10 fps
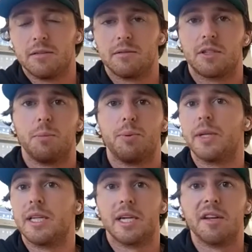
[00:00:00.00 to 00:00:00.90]

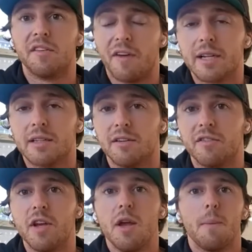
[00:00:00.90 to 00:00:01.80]
completely
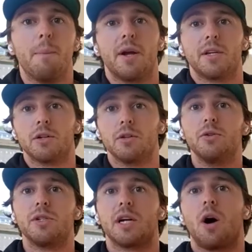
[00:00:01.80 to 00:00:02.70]
ineffective, but you're
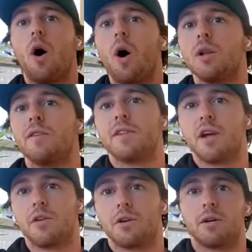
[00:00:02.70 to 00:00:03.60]
losing all of the
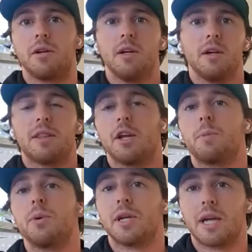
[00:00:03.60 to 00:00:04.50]
other
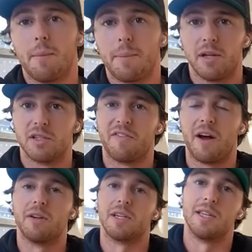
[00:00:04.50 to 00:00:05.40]
therapeutic compounds
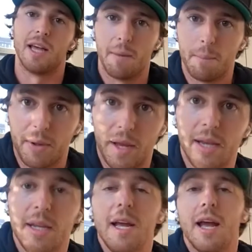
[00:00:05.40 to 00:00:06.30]
found in the hemp
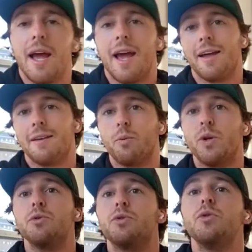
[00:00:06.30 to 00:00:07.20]
plant. And
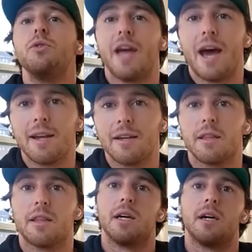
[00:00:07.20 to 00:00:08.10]
when you do that,
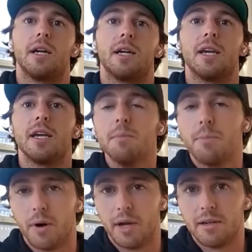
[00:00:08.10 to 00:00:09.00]
the
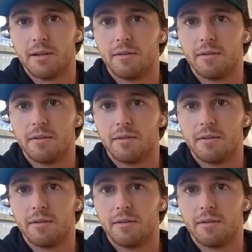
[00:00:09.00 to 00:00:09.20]
input